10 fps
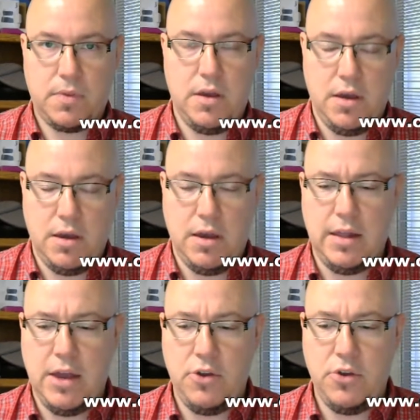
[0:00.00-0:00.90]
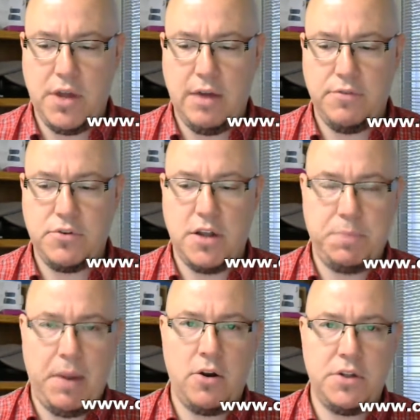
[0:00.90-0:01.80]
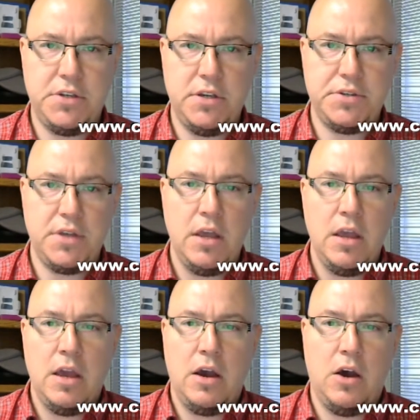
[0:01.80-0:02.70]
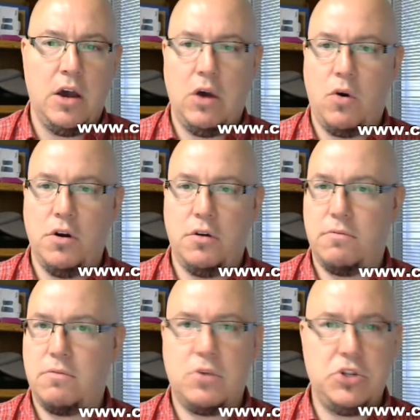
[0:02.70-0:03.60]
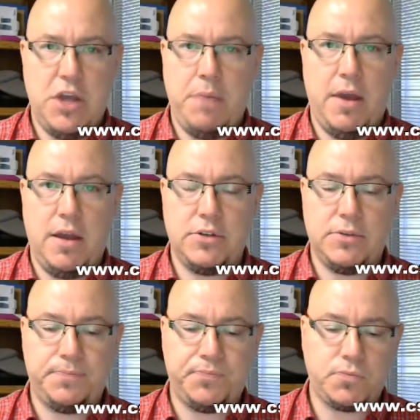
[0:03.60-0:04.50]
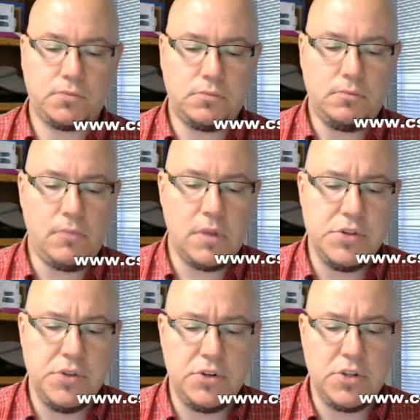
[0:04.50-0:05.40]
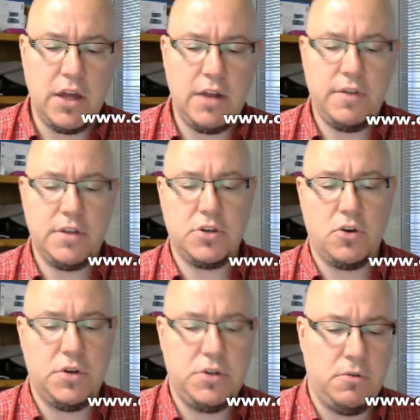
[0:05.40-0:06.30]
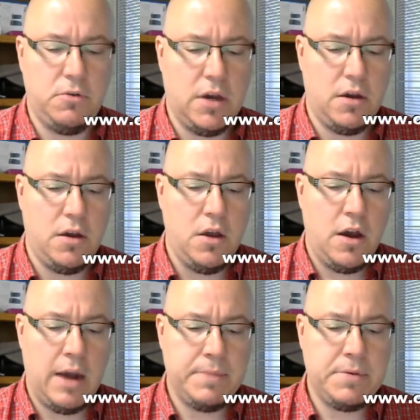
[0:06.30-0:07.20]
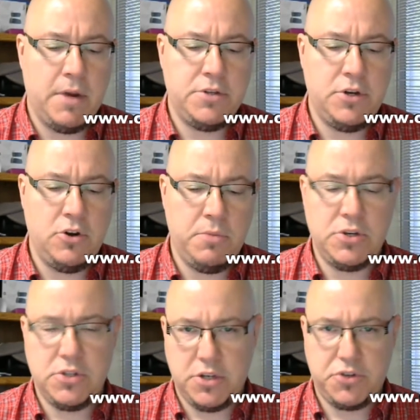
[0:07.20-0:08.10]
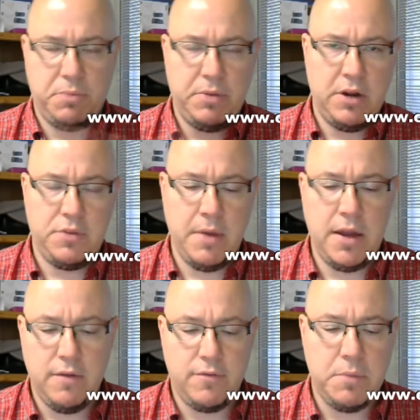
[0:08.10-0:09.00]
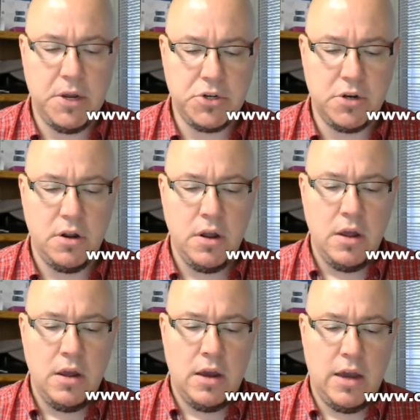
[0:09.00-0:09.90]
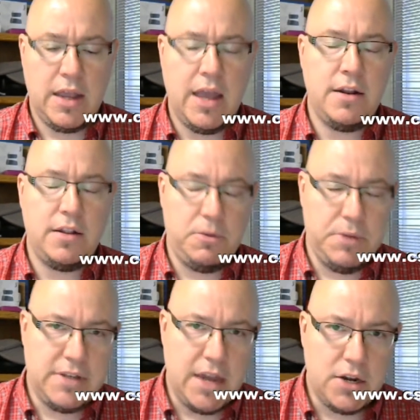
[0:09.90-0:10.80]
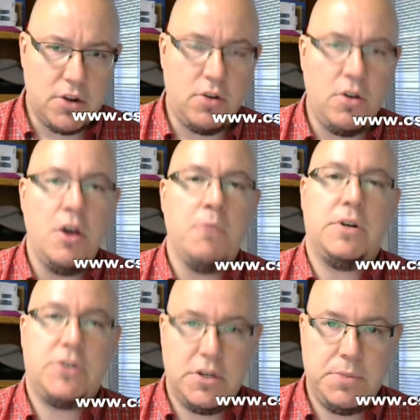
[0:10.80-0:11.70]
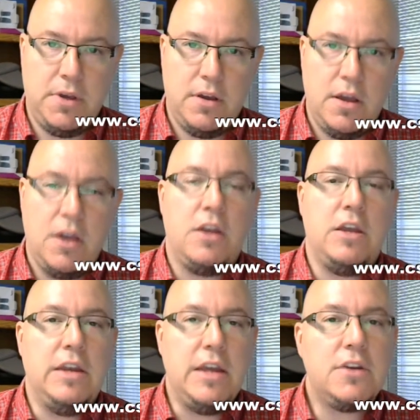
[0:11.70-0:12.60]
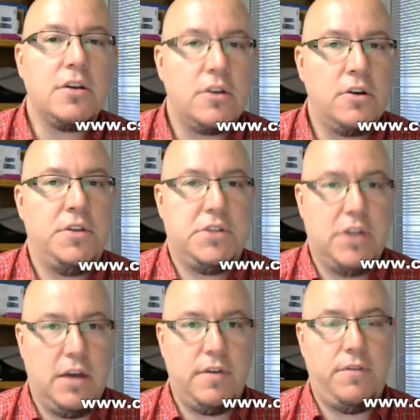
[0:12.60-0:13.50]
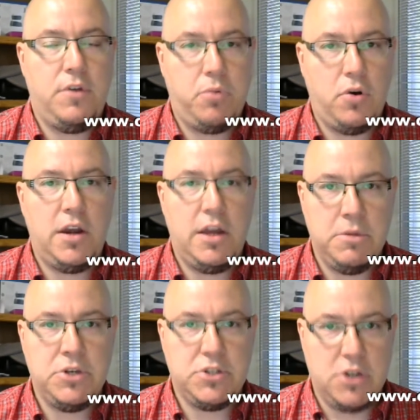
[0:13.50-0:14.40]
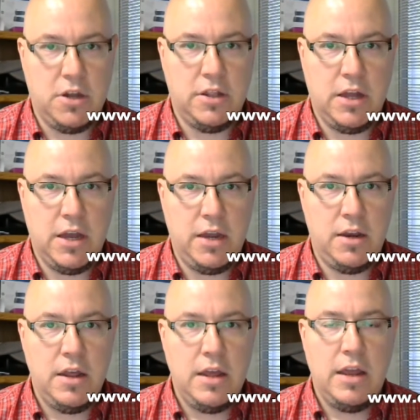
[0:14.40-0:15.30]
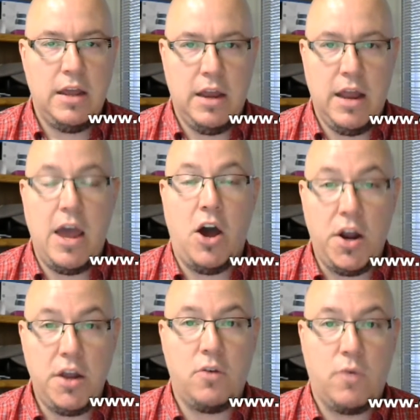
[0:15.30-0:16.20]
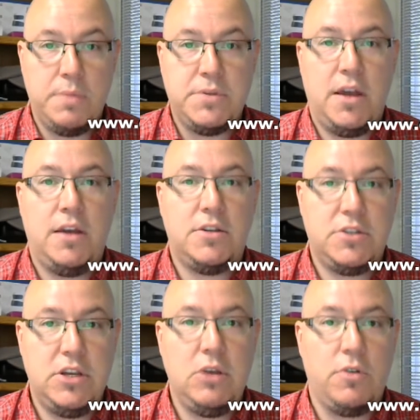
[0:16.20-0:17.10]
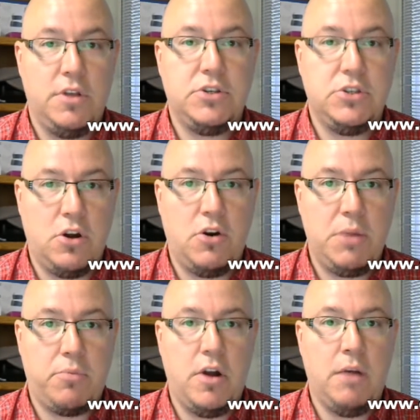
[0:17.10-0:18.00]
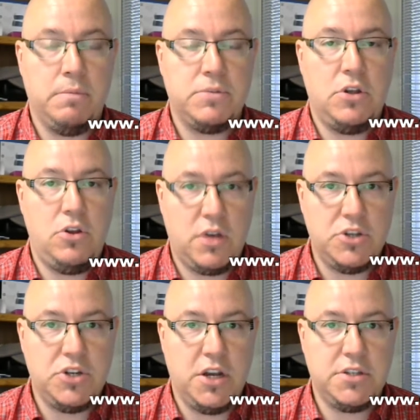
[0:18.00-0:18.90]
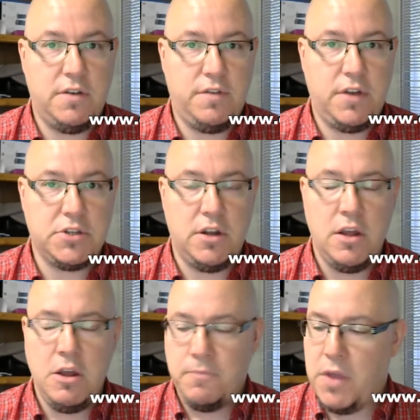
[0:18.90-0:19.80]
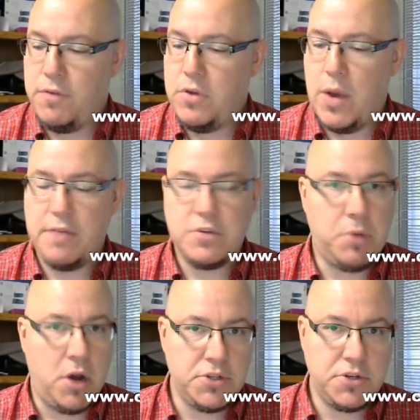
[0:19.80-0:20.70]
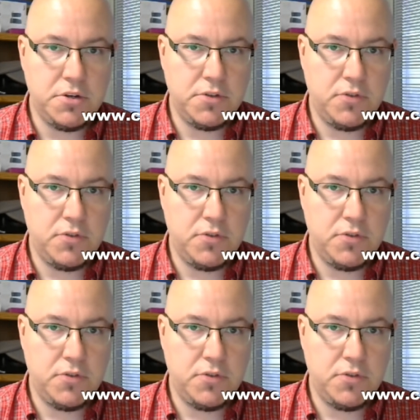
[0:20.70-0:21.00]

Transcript: allow you to have transparencies, or JPEGs. So there's a lot of things that go into optimizing your images, like stripping out the meta information. Again, a little bit technical, but trust me, you need to learn this stuff if you're putting images online, and audit your website to see where this is already a problem so that you can adjust it and fix it. If you have sponsors,